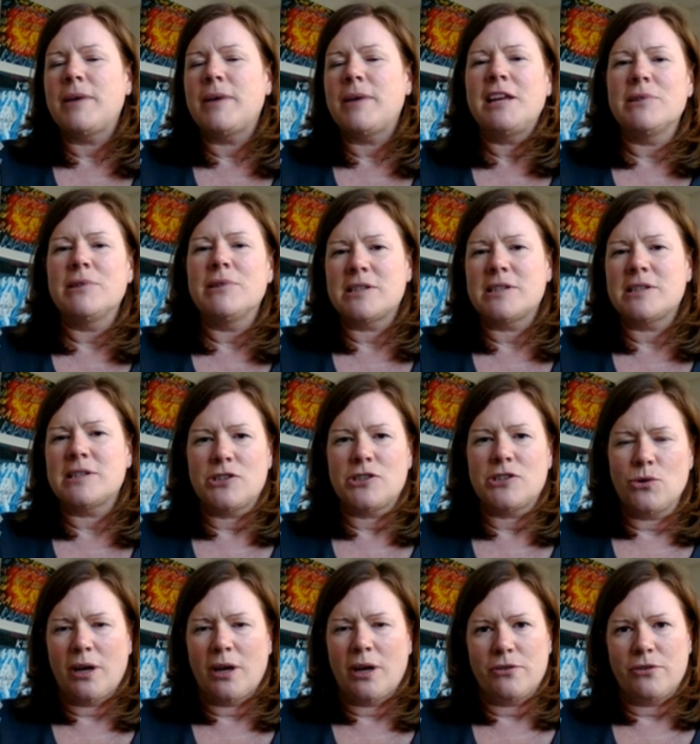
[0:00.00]
from any business
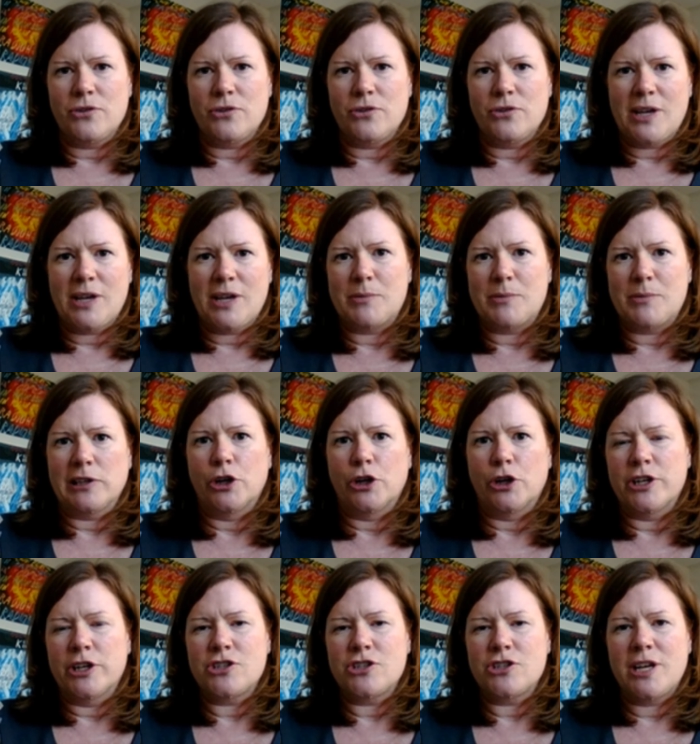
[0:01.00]
to another, there's absolutely
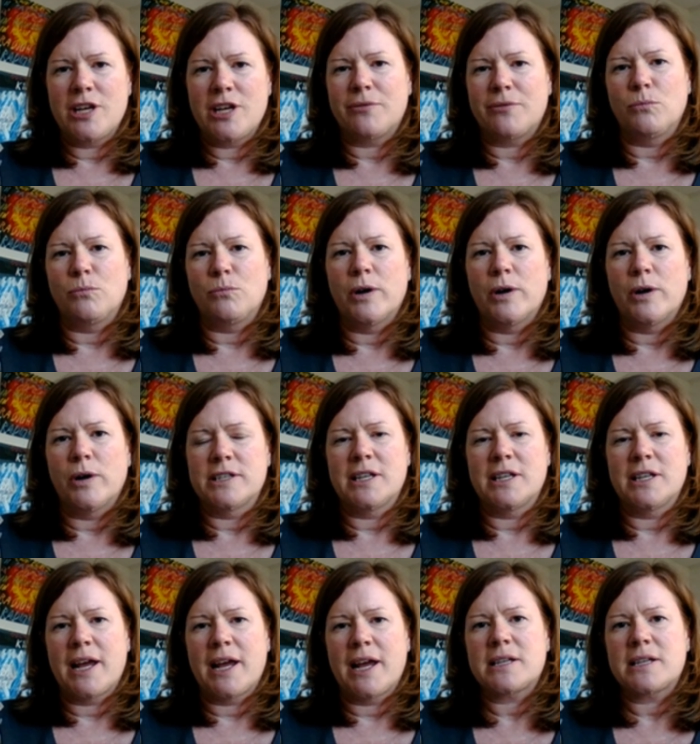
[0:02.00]
learnings you take from one to
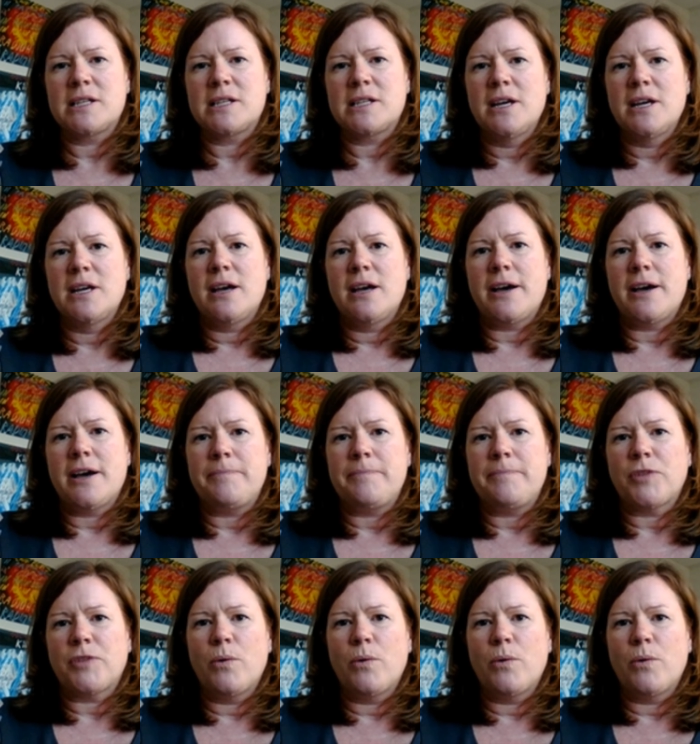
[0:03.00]
the next.
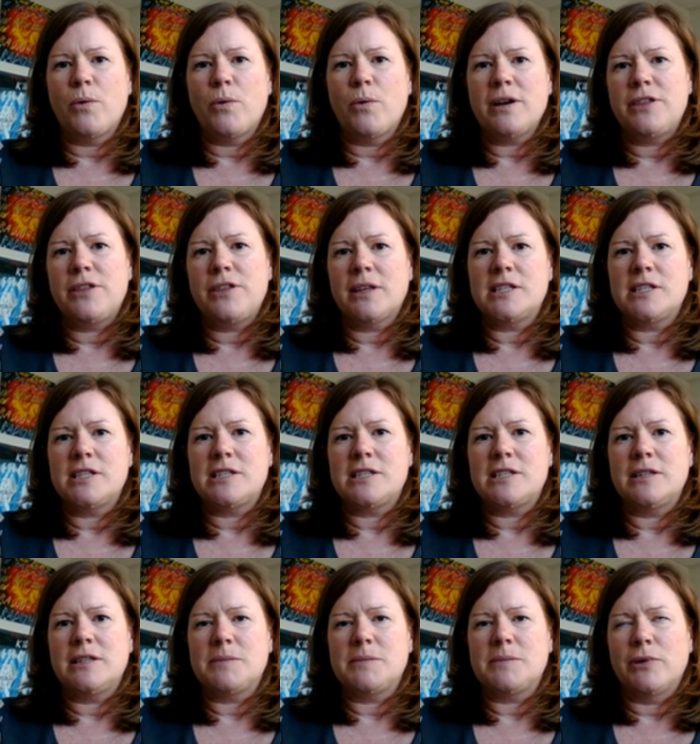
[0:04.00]
Um, where I think that's,
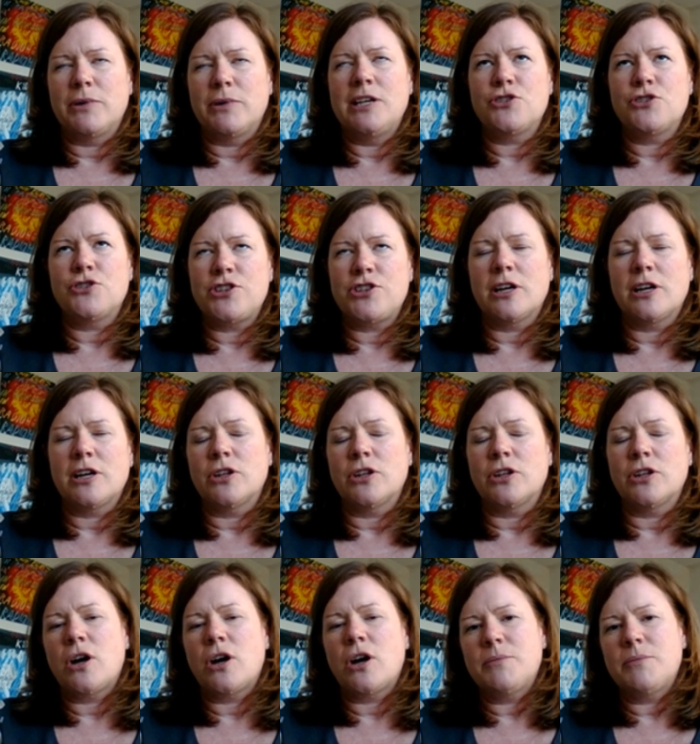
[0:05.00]
that's been interesting on the
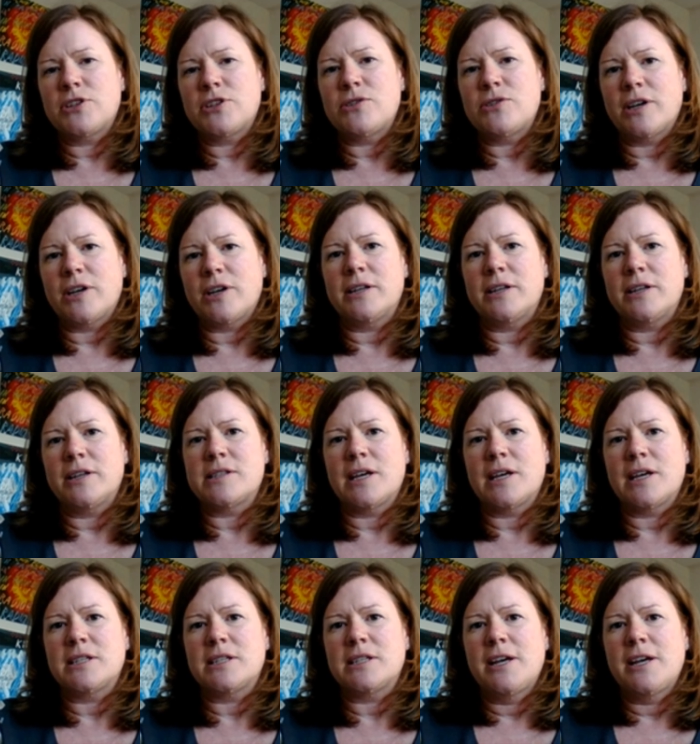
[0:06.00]
CommonSKU side is
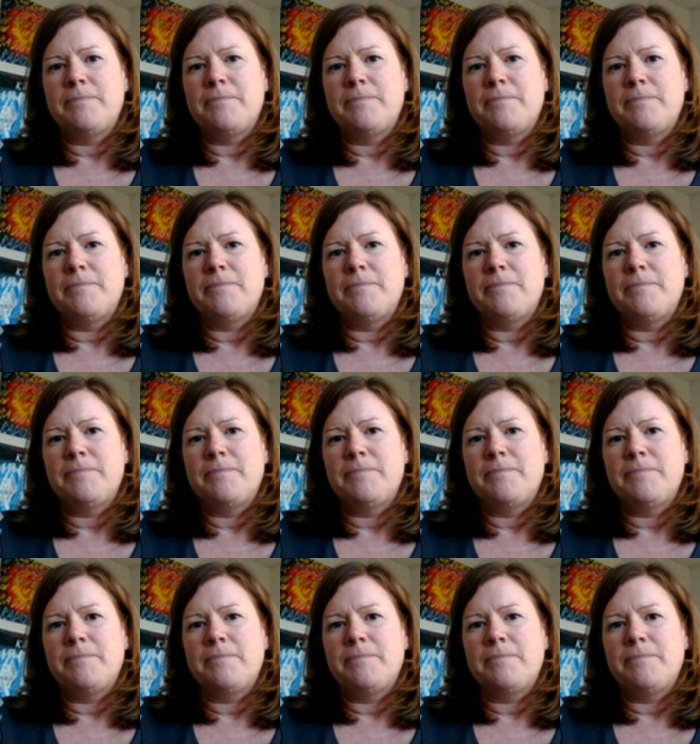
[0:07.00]
that